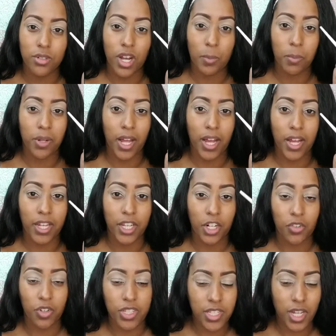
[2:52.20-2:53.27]
apply
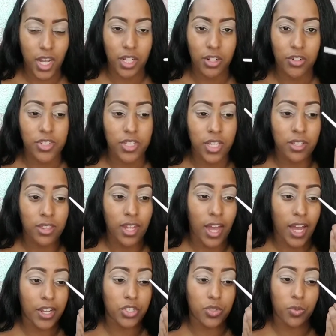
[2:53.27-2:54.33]
crease colors in the
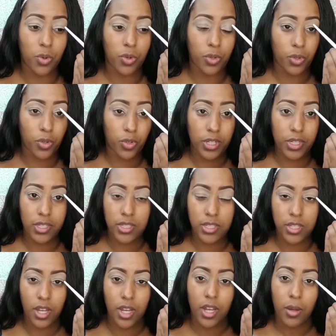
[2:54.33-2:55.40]
actual crease,